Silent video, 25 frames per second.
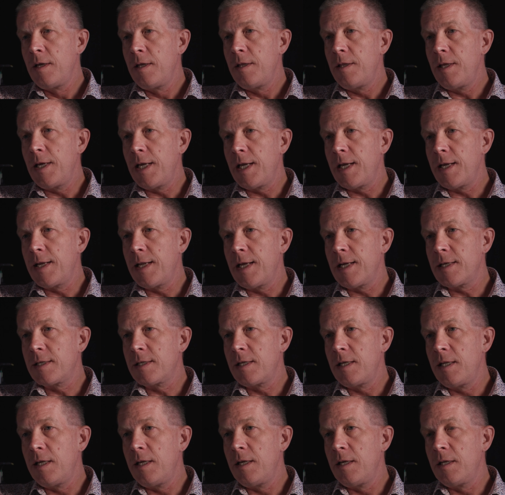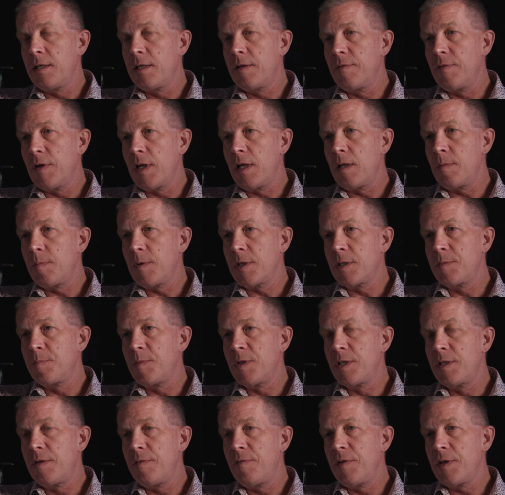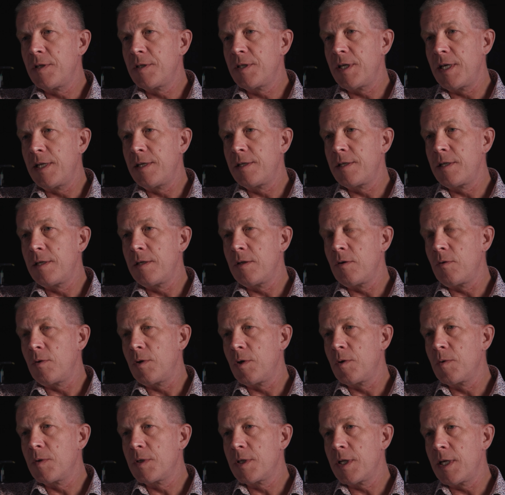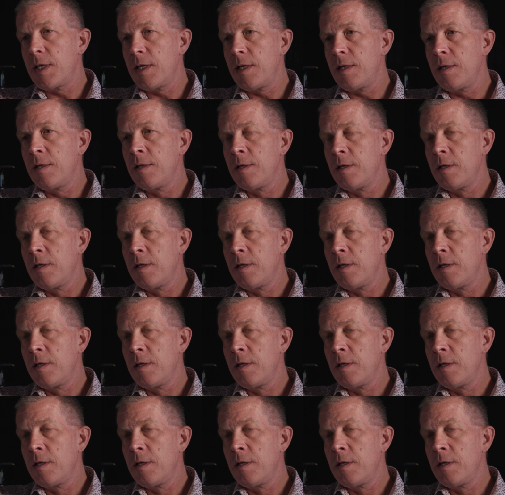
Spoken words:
they can actually develop a specific tension, or you could say